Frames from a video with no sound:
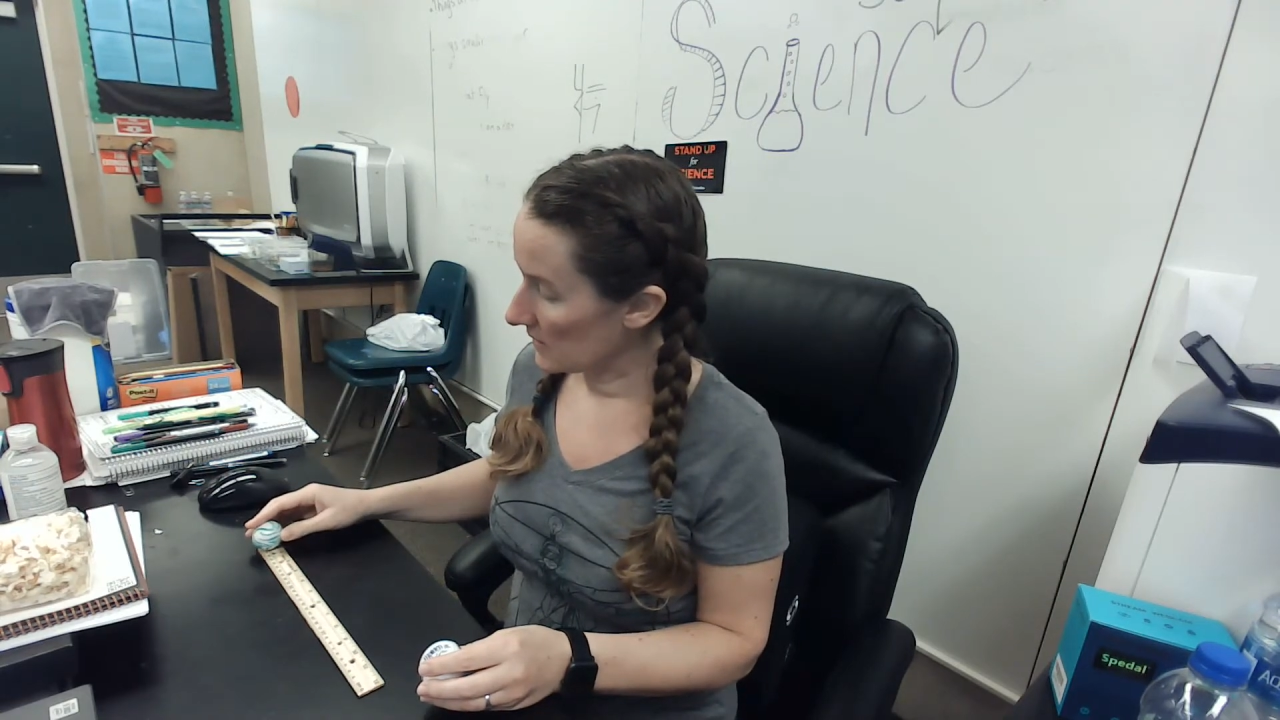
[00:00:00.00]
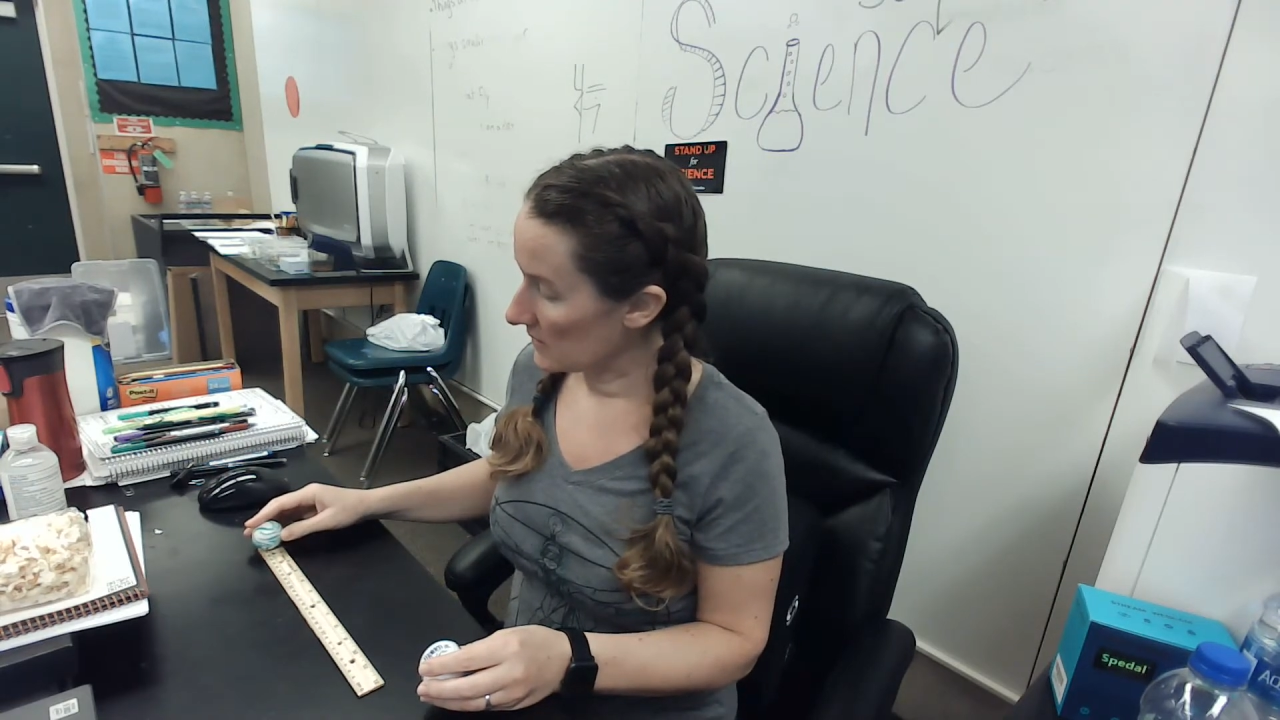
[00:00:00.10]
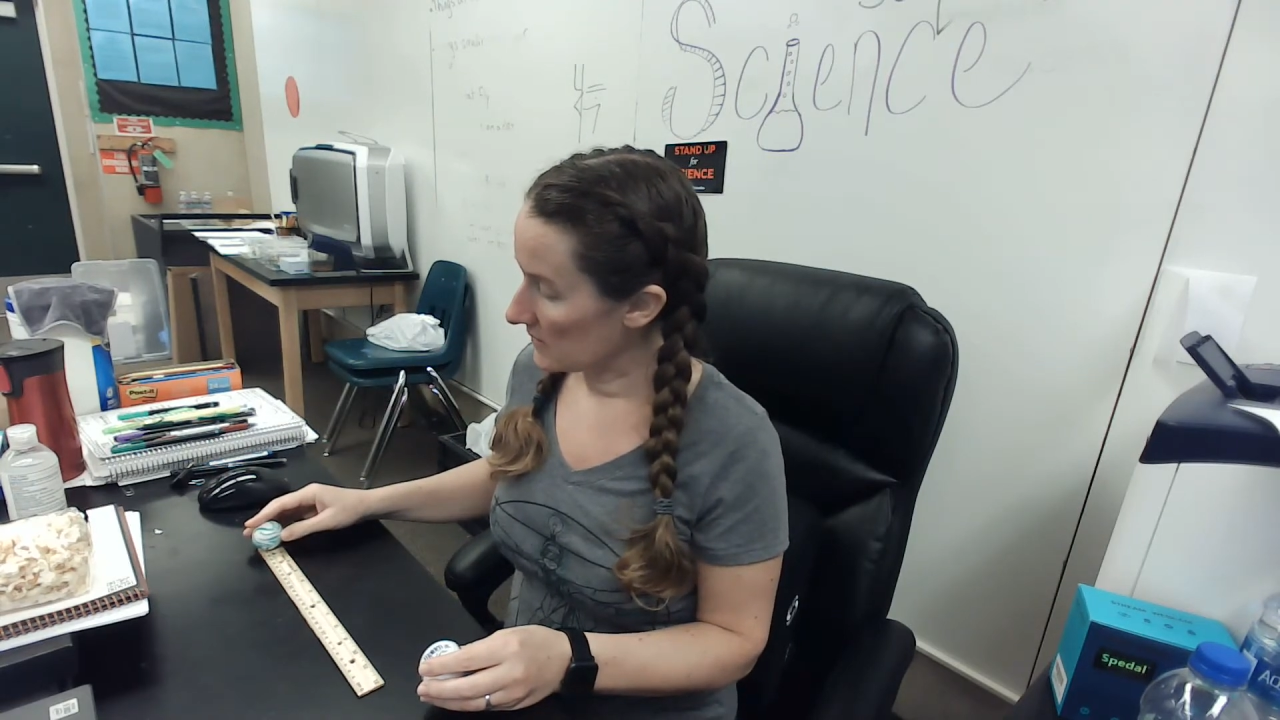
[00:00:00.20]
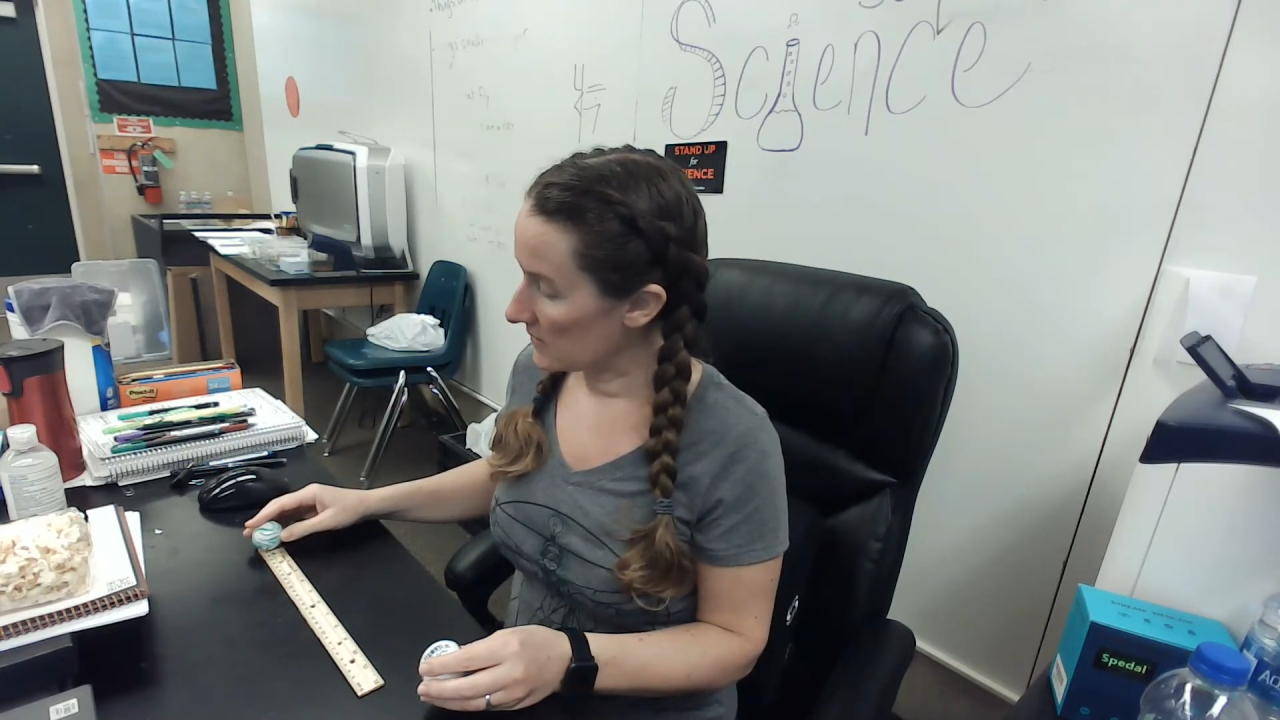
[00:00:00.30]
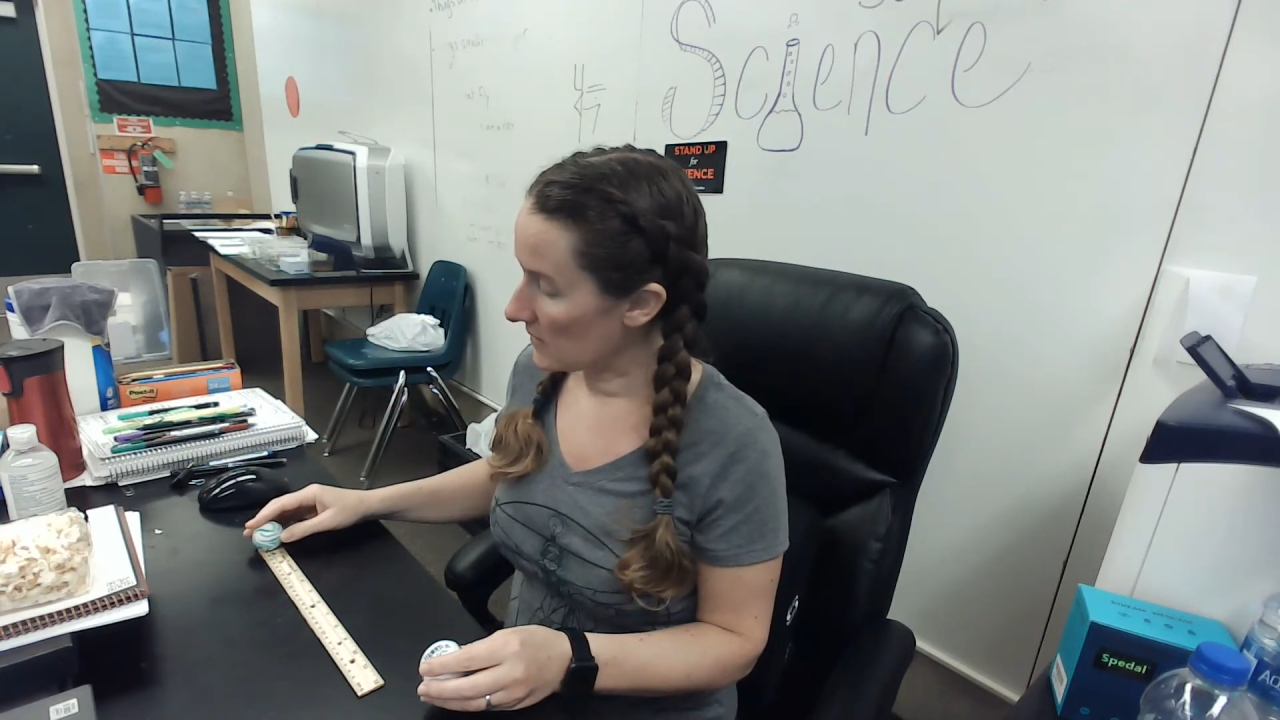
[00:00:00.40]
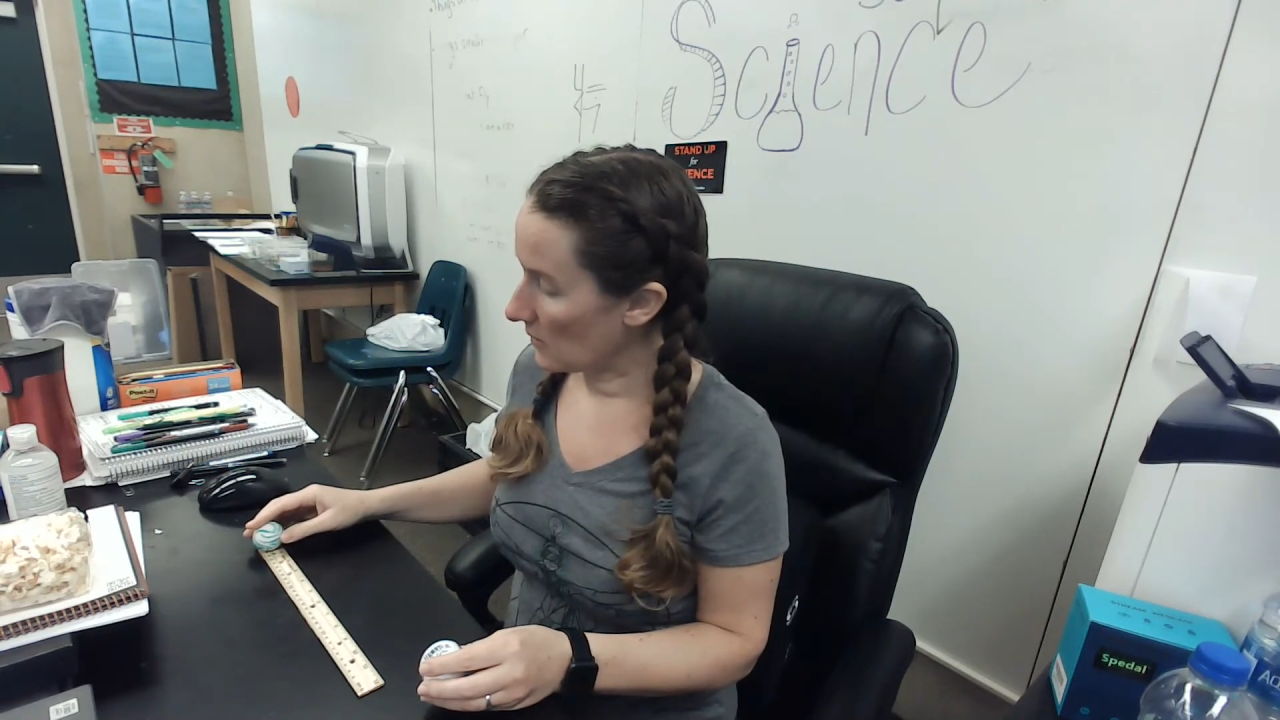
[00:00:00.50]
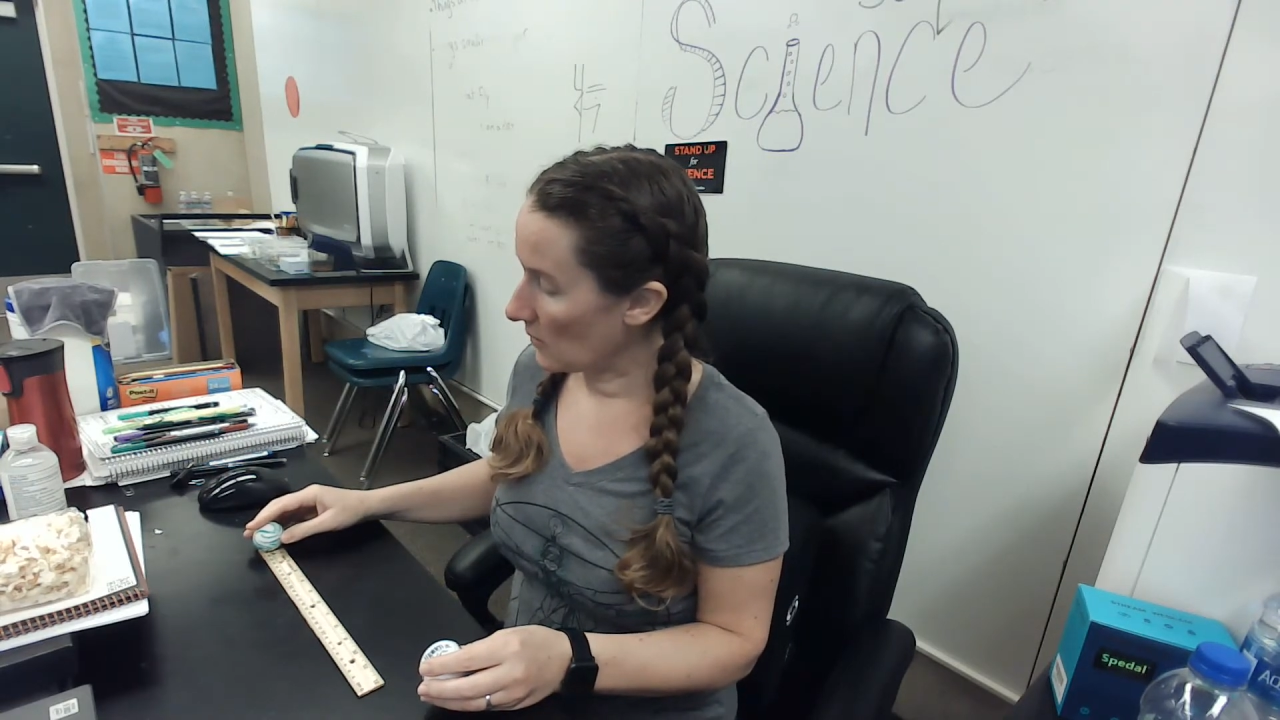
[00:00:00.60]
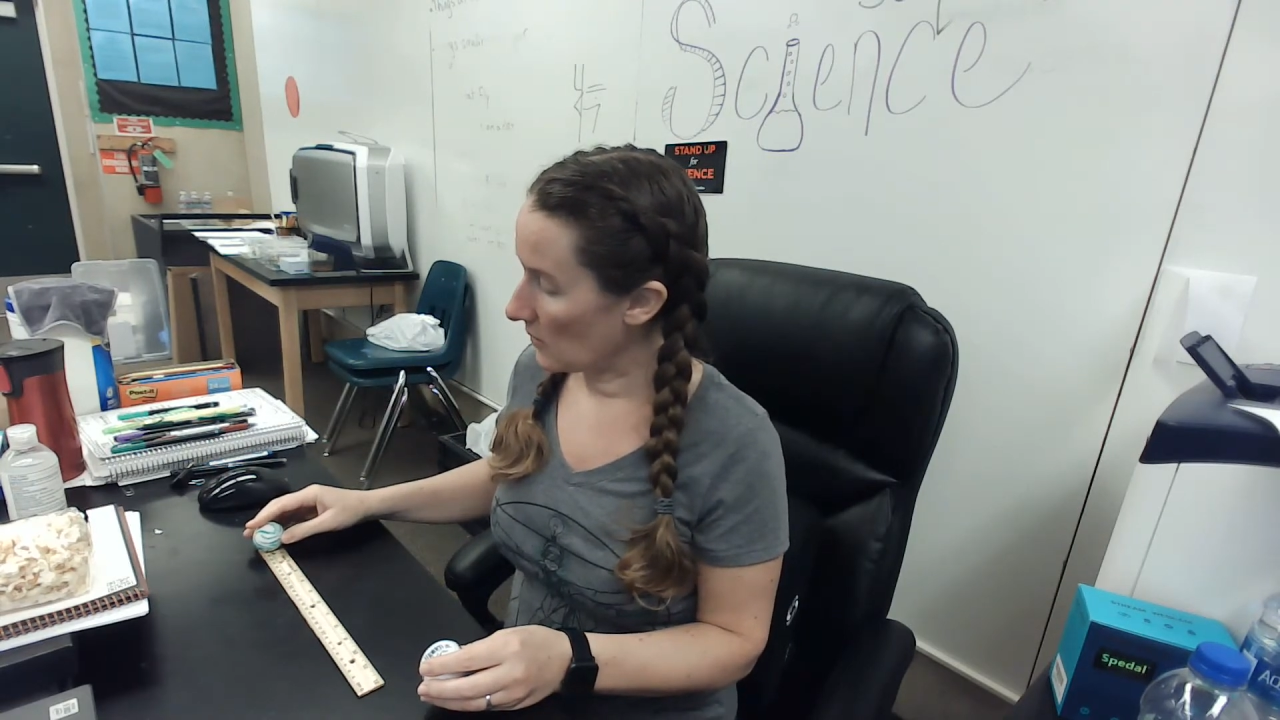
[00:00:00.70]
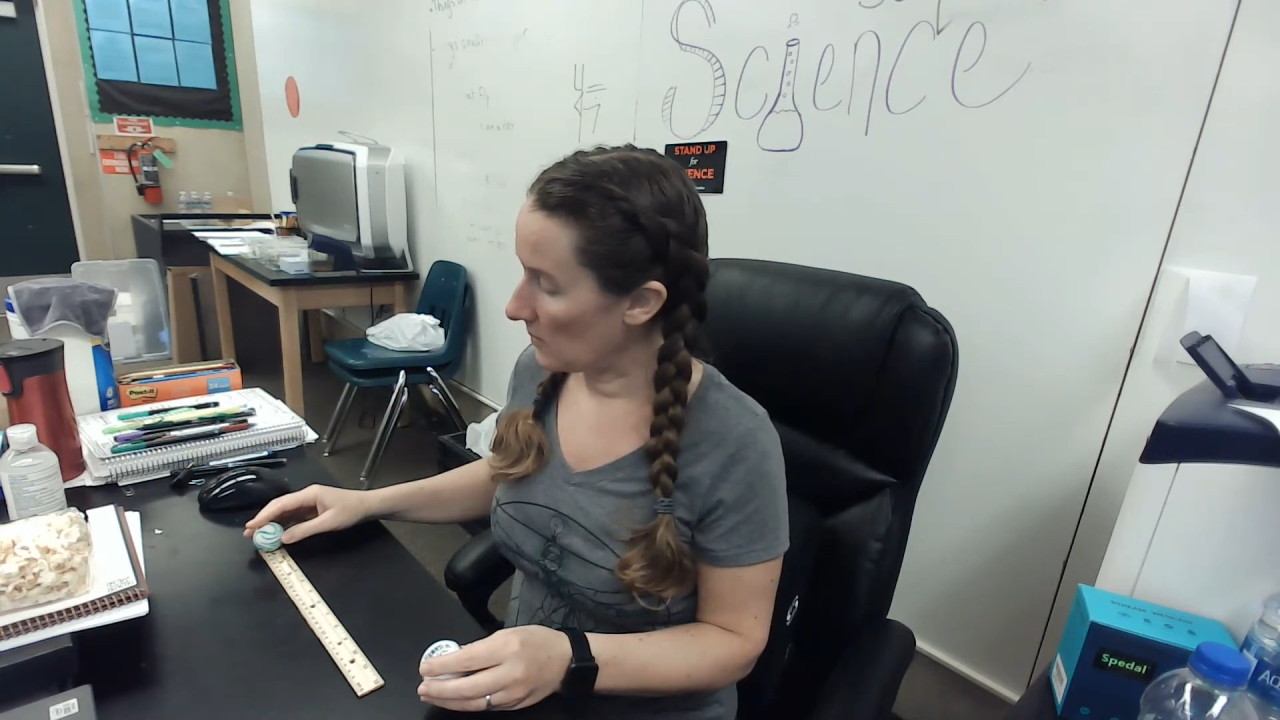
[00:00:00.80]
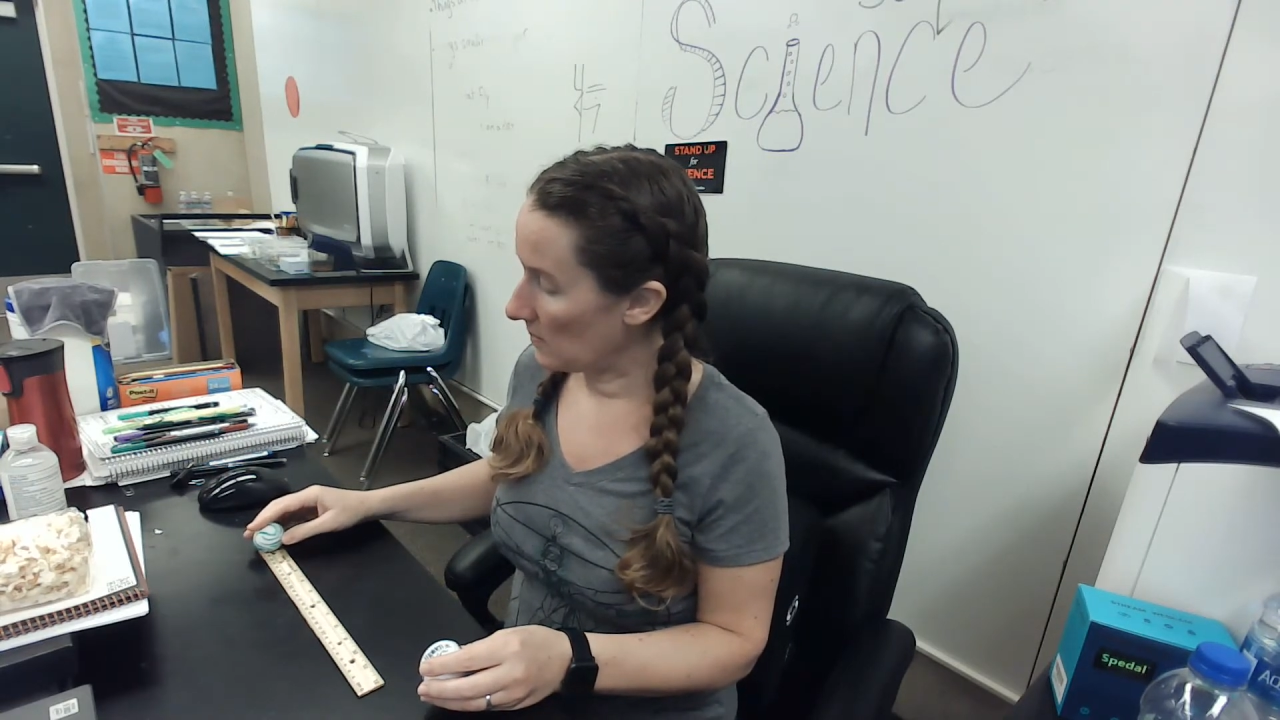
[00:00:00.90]

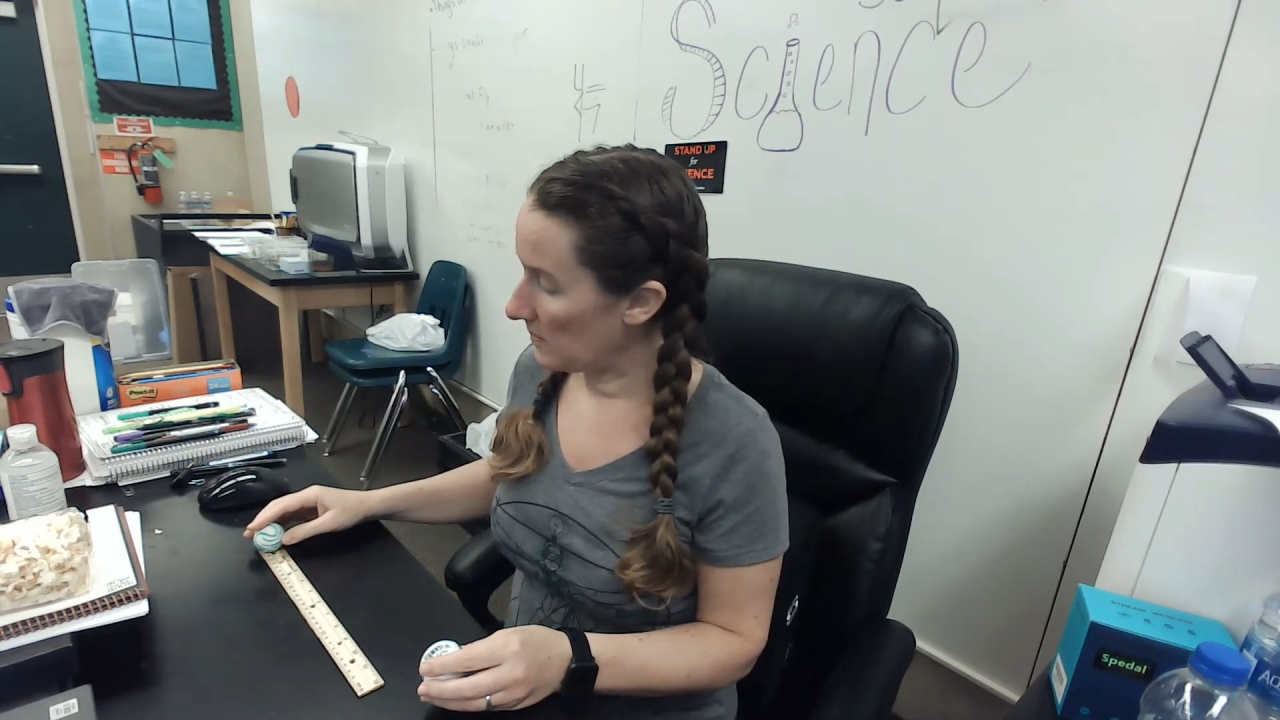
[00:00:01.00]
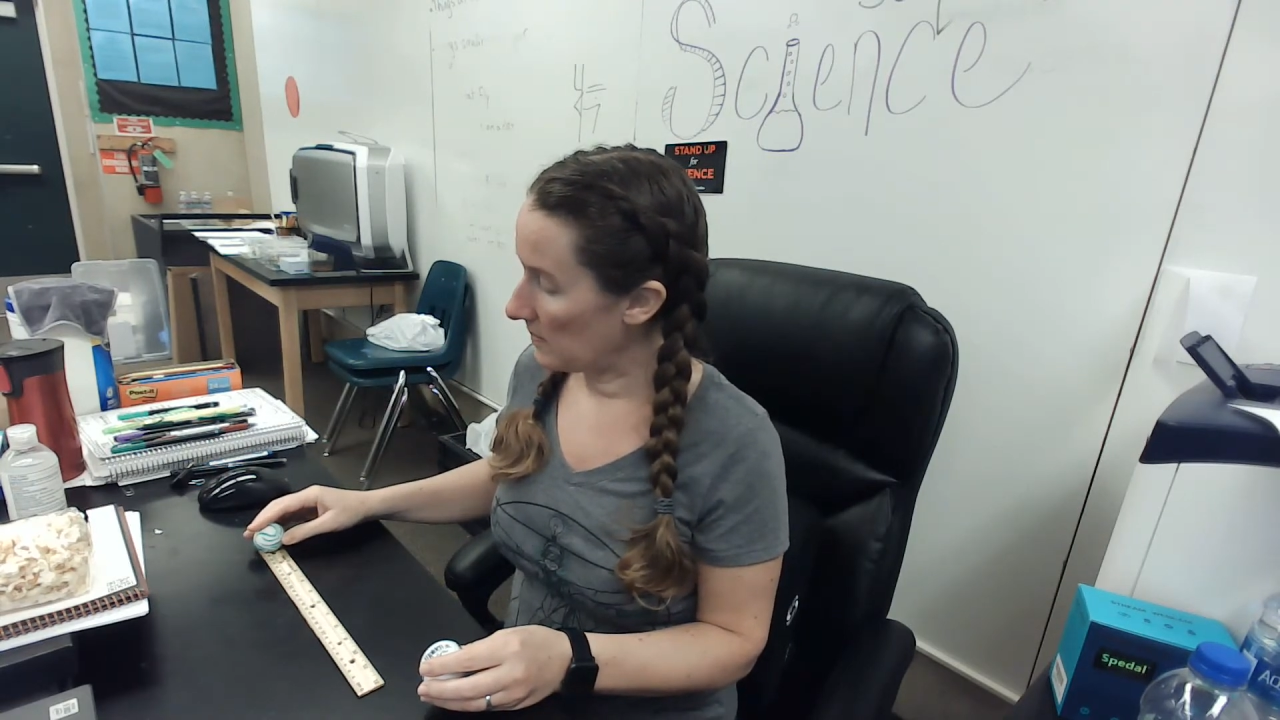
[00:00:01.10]
So